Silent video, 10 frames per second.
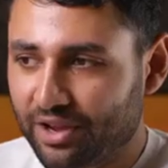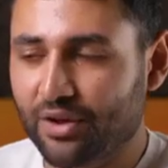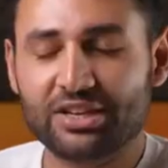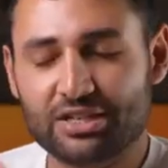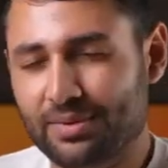
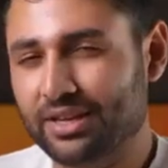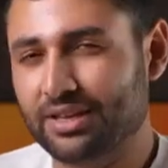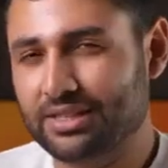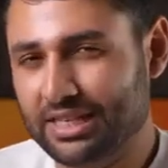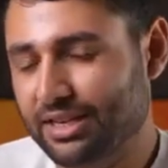going to make
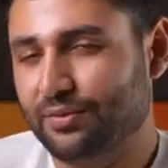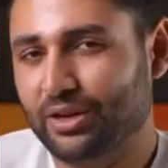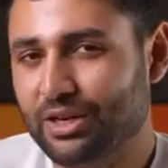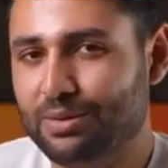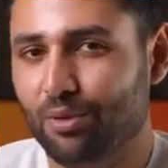it
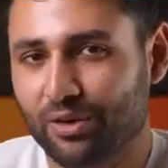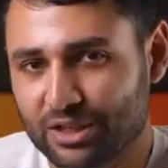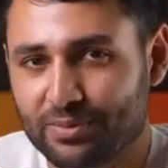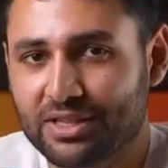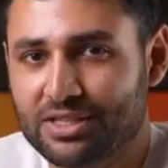significantly more
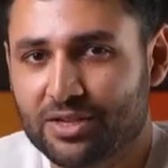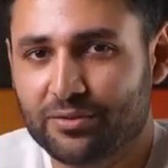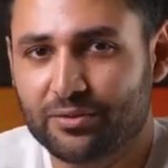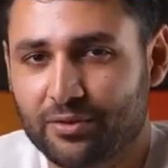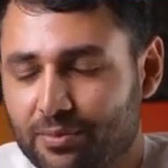
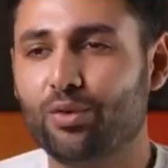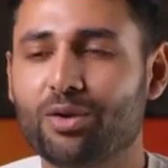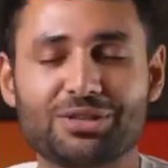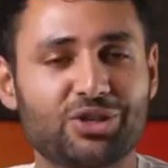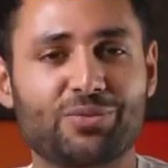expensive. For what
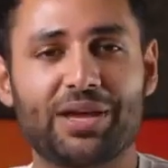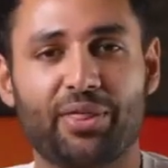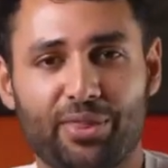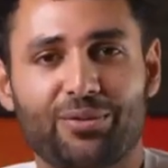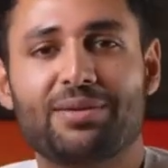I'm assuming are
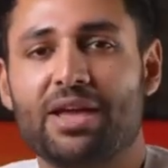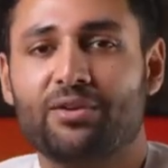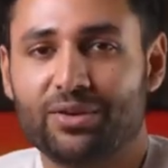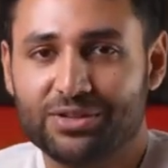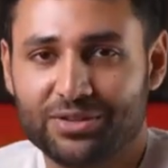three
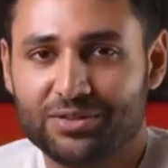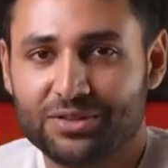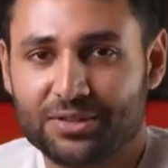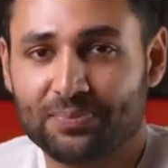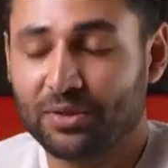main
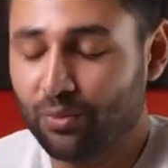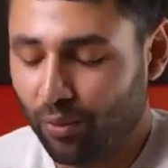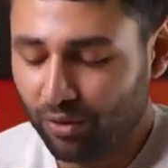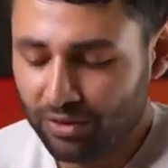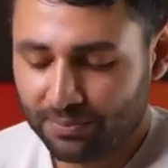reasons.
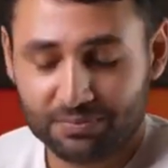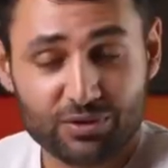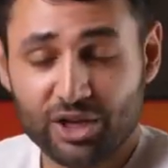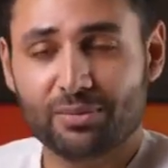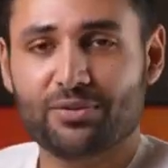One,
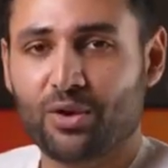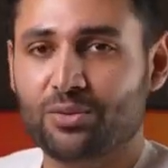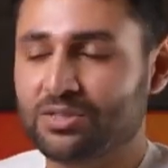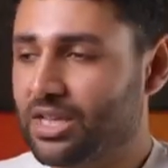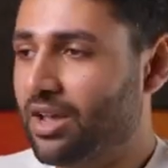Xiaomi
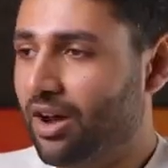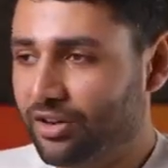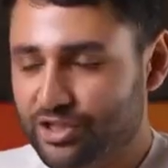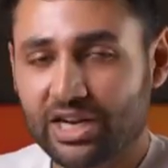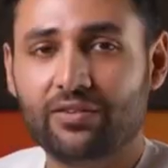phones
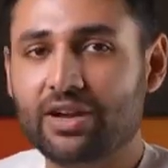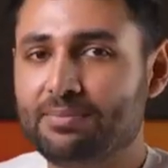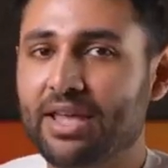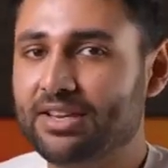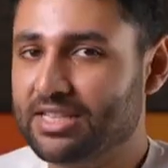are generally
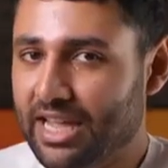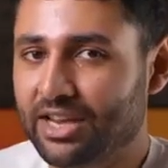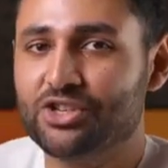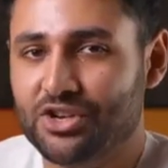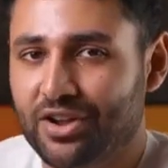made
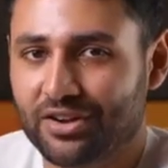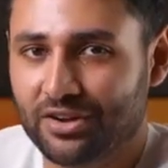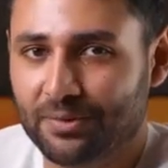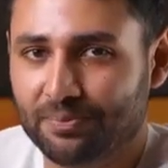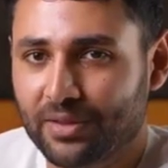in
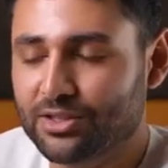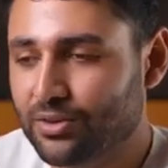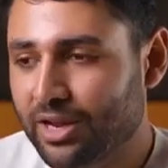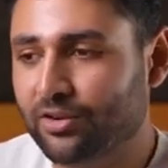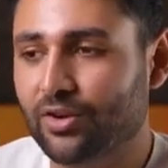China, and
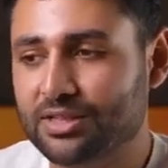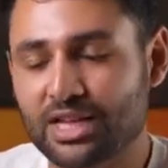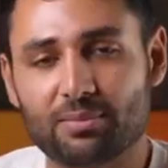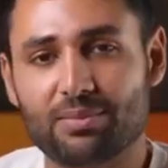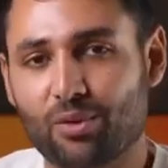so naturally it's
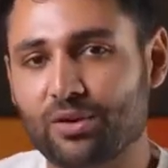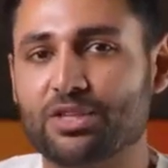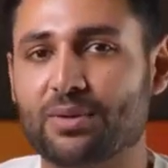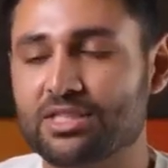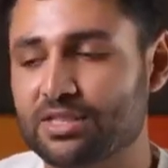going to be more
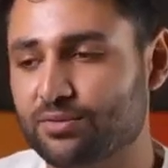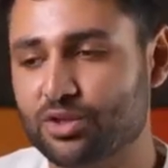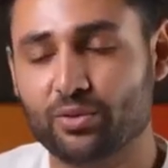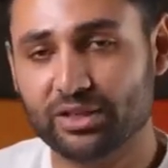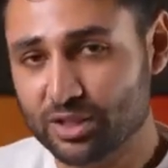expensive
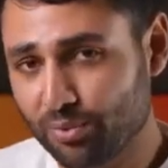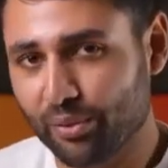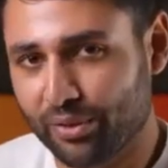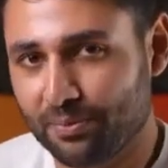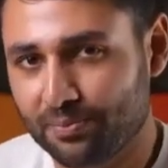to
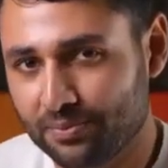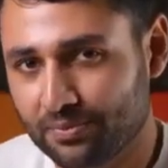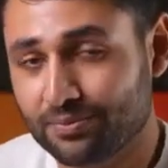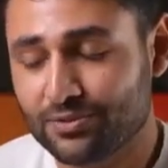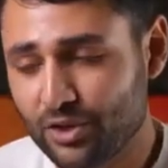export them.
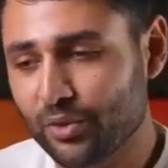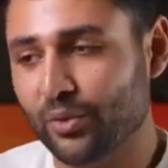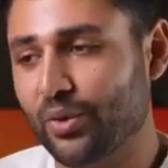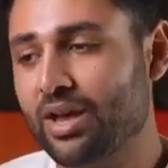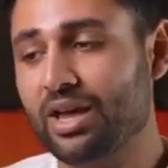
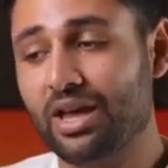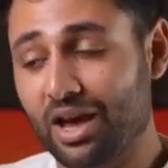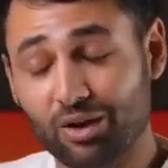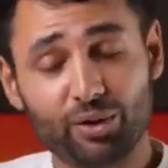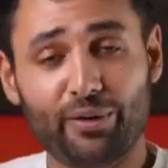Two,
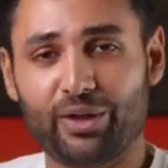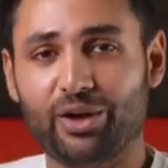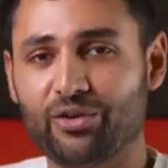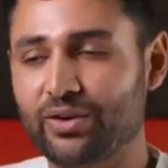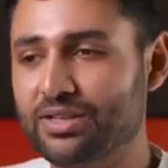a lot of other
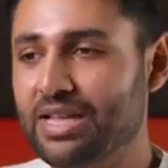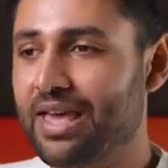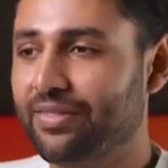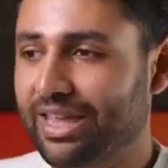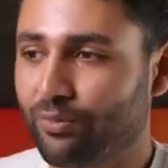countries,
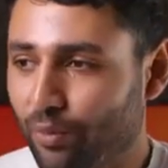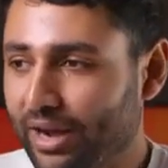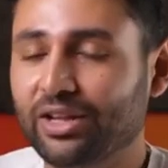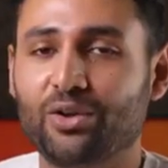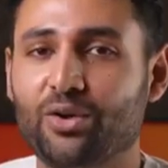they
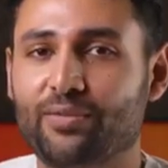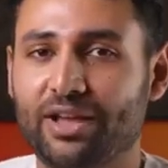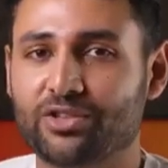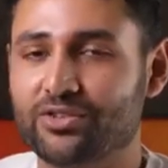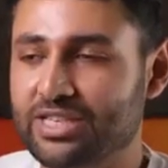whack a load of
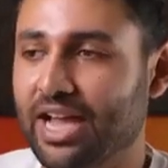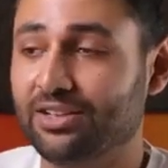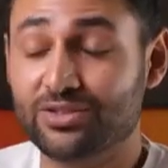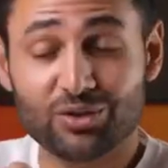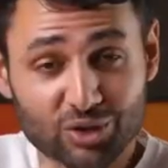extra
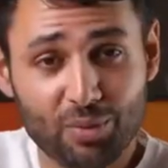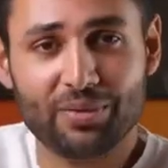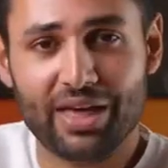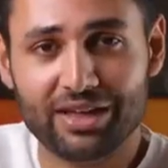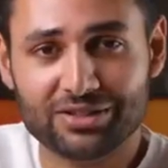tax on top
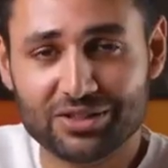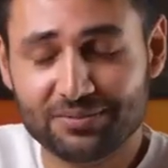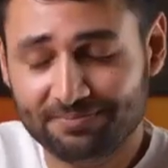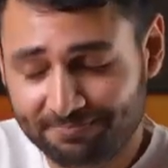of that.